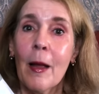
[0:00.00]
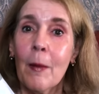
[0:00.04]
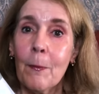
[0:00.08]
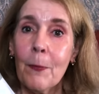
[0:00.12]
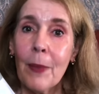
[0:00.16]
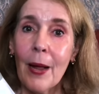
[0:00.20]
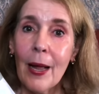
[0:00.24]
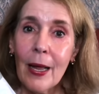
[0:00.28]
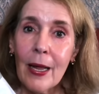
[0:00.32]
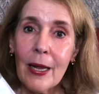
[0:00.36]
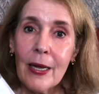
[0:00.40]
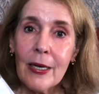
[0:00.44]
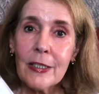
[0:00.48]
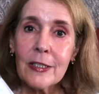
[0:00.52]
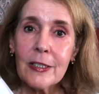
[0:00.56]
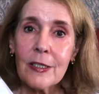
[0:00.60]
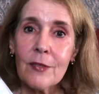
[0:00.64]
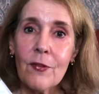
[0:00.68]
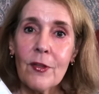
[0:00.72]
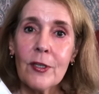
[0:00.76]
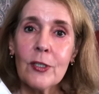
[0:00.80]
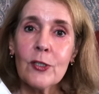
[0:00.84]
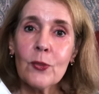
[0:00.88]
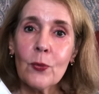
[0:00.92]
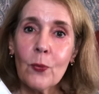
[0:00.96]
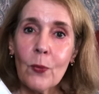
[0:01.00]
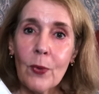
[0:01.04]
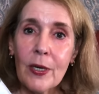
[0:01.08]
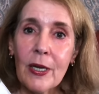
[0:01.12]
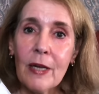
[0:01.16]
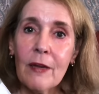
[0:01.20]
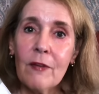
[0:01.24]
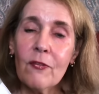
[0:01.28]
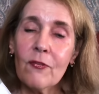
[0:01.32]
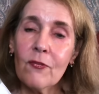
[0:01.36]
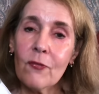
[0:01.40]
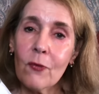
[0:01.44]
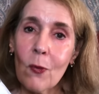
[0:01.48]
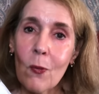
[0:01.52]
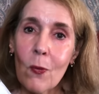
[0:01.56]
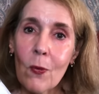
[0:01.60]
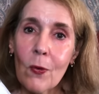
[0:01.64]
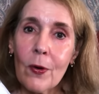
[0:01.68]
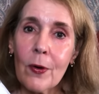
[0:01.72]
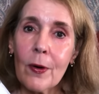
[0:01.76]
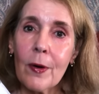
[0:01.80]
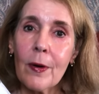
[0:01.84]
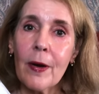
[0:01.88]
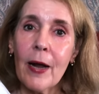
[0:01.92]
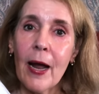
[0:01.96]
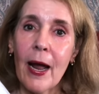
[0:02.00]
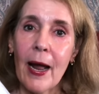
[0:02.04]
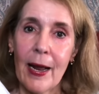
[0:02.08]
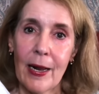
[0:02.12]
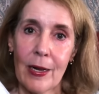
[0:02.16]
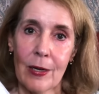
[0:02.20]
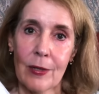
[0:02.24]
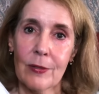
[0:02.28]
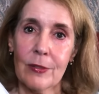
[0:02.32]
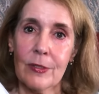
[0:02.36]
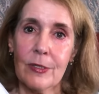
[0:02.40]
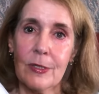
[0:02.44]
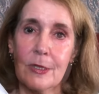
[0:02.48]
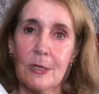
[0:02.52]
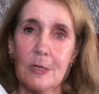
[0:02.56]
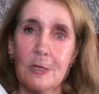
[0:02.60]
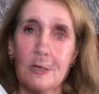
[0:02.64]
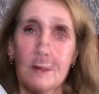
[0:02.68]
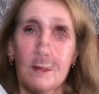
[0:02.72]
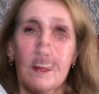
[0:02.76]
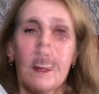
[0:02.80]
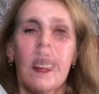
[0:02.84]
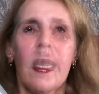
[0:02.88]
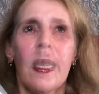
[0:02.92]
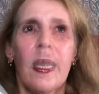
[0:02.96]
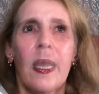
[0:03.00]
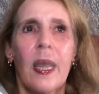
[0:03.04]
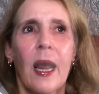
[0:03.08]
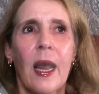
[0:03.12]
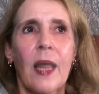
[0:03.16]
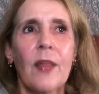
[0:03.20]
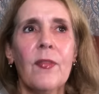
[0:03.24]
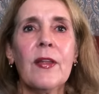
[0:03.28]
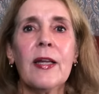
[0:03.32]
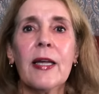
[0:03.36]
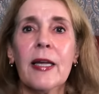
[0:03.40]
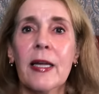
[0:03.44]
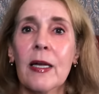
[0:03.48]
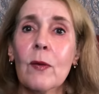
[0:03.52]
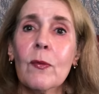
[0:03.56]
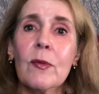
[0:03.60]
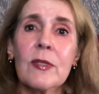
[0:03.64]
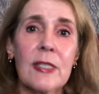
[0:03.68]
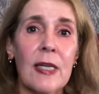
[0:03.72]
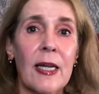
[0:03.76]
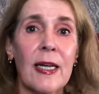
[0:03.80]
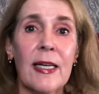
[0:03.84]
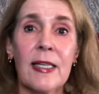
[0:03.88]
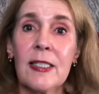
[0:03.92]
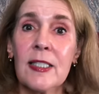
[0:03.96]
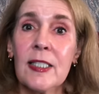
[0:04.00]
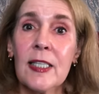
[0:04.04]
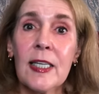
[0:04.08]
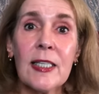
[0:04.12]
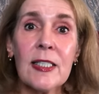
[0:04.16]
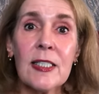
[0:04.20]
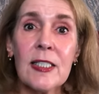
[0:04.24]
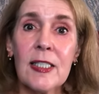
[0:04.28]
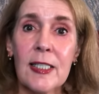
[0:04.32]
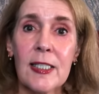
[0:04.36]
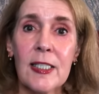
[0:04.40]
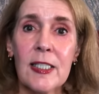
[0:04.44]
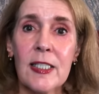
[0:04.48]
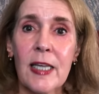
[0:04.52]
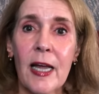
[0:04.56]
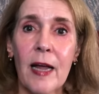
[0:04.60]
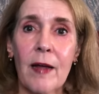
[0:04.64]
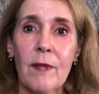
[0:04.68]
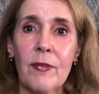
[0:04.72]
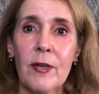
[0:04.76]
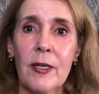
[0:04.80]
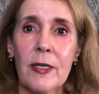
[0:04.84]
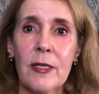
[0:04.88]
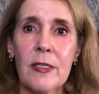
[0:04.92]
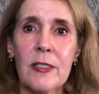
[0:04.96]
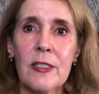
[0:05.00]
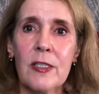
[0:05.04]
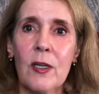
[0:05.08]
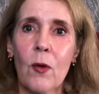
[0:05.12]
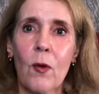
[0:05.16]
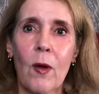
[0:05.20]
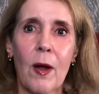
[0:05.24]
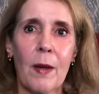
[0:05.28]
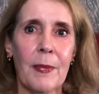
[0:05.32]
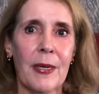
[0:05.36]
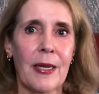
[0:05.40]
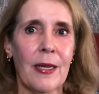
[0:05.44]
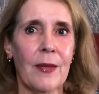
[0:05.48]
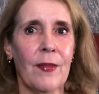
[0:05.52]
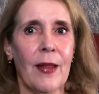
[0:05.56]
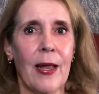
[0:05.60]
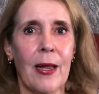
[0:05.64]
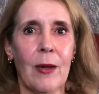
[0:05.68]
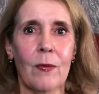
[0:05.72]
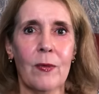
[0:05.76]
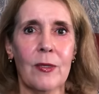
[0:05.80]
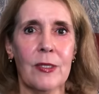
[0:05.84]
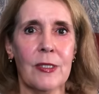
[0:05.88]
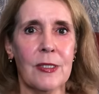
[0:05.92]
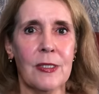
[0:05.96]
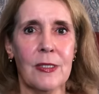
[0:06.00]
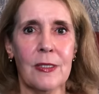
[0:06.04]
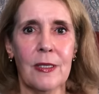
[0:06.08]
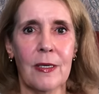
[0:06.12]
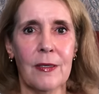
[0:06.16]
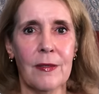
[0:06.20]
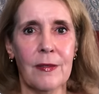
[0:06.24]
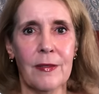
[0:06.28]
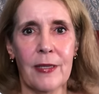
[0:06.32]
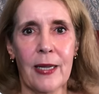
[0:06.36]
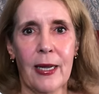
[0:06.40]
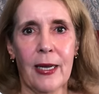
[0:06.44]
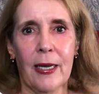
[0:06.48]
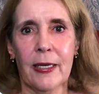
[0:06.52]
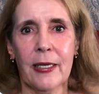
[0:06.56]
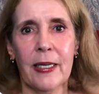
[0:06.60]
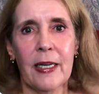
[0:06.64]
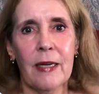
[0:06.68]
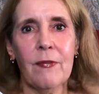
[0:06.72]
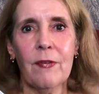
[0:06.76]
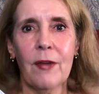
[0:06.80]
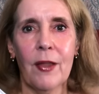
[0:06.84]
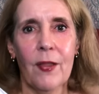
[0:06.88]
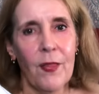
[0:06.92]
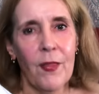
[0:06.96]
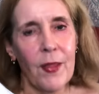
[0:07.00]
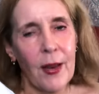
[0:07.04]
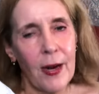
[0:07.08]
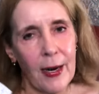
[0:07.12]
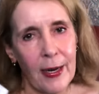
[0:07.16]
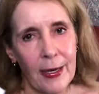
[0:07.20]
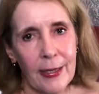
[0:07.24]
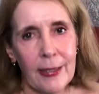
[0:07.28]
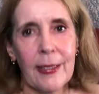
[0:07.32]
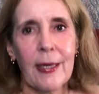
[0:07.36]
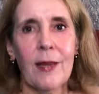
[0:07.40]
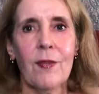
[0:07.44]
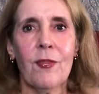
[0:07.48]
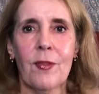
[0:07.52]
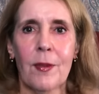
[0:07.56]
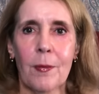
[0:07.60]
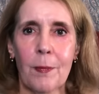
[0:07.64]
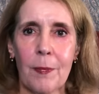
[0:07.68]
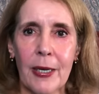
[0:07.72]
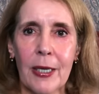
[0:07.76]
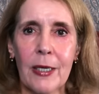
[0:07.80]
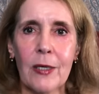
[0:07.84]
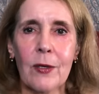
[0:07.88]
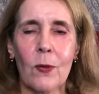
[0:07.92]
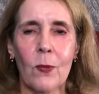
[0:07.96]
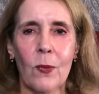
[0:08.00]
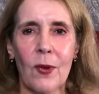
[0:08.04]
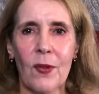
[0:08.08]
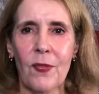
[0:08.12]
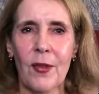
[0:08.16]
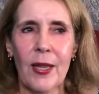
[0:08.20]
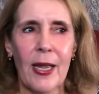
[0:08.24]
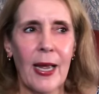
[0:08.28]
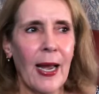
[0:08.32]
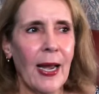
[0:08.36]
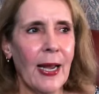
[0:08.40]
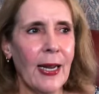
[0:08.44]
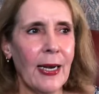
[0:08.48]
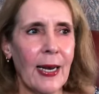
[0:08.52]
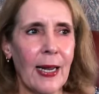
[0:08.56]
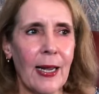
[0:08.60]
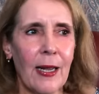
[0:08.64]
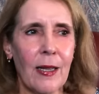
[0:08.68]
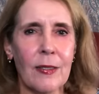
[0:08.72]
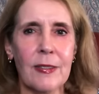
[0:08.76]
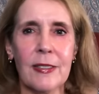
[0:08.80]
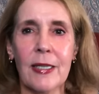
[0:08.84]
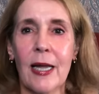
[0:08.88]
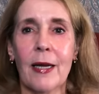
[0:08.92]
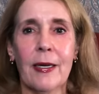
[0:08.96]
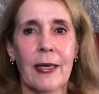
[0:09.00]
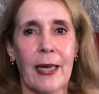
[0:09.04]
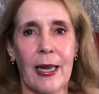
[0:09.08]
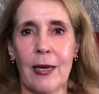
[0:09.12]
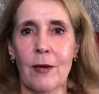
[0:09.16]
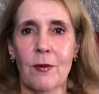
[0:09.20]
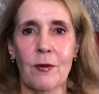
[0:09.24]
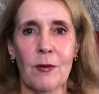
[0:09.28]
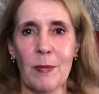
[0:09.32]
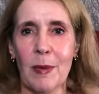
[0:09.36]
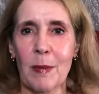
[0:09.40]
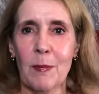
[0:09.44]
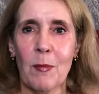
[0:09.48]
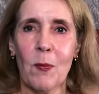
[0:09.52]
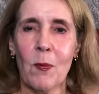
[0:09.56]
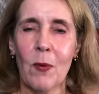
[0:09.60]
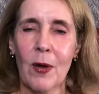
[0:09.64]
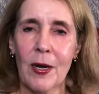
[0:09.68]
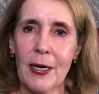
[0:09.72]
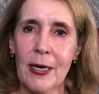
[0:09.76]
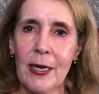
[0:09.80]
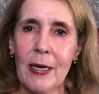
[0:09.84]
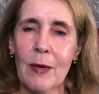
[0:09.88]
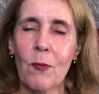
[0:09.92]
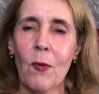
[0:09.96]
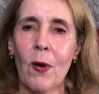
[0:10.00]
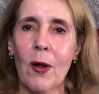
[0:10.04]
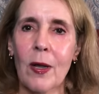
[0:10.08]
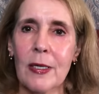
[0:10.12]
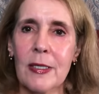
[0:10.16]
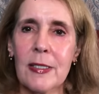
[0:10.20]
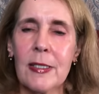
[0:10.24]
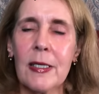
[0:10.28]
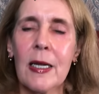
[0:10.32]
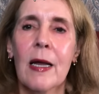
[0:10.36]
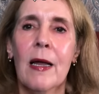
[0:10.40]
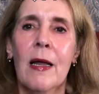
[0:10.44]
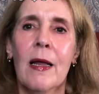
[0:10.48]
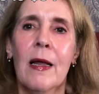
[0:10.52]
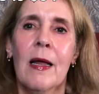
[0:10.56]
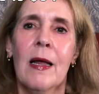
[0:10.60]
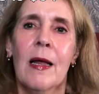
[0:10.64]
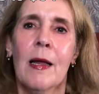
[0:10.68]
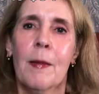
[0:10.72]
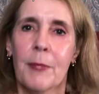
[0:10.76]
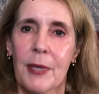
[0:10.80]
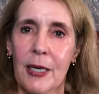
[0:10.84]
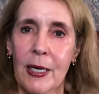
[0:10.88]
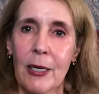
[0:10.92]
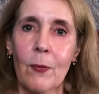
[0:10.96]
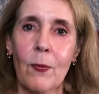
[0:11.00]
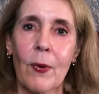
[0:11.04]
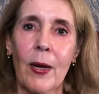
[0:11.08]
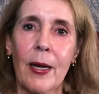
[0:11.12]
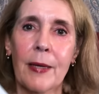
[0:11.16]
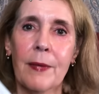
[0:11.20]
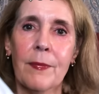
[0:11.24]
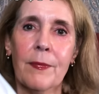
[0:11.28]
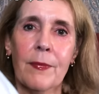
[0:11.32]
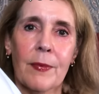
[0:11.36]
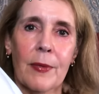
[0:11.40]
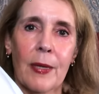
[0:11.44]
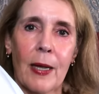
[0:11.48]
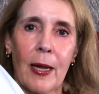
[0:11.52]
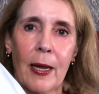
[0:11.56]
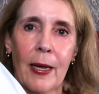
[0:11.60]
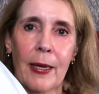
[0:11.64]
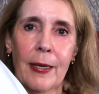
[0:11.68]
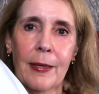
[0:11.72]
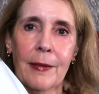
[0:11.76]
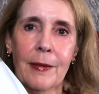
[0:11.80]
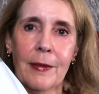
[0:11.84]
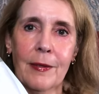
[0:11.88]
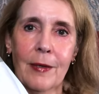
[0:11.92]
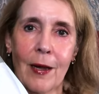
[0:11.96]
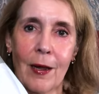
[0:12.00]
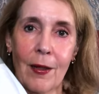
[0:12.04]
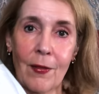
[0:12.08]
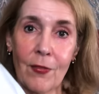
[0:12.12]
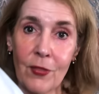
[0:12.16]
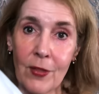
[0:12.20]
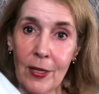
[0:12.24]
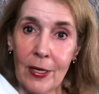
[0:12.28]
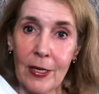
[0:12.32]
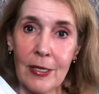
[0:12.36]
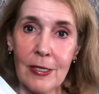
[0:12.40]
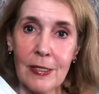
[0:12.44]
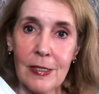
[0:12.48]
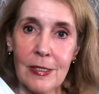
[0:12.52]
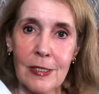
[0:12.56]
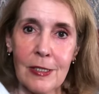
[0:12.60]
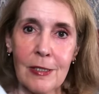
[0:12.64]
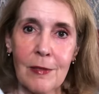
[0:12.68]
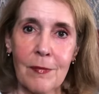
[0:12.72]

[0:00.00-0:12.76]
But the 24 ounce I think it was like 67. So, I mean, that was a given that I'd get the bigger one, the eight ounce. I can't remember what it was. But anyway, I got this.